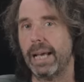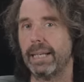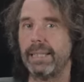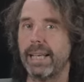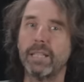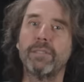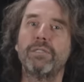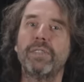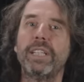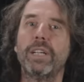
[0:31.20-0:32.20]
And at the end of
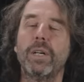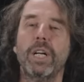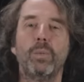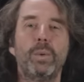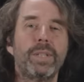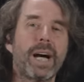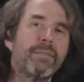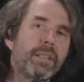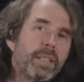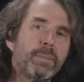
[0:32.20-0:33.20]
this video, we'll
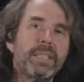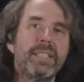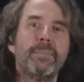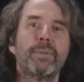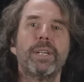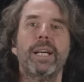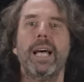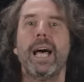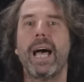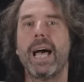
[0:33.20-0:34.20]
dive a little bit deeper
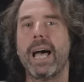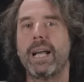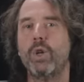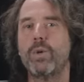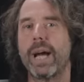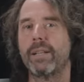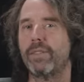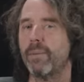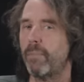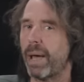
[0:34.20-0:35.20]
and look
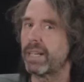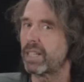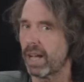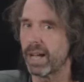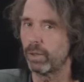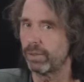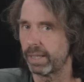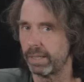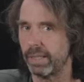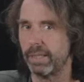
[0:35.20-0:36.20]
at the back cycle
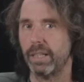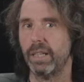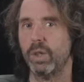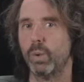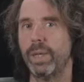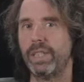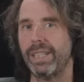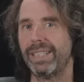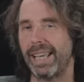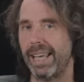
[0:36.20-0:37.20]
technique, which
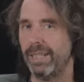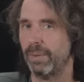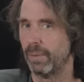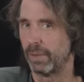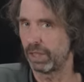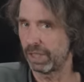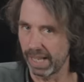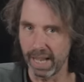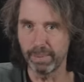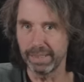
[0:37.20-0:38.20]
is a
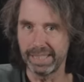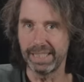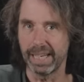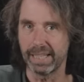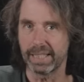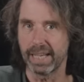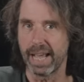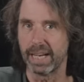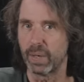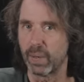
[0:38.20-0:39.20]
staple in jazz
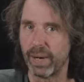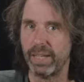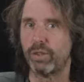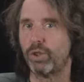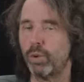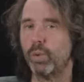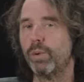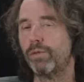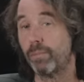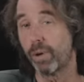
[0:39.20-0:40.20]
and a great tool for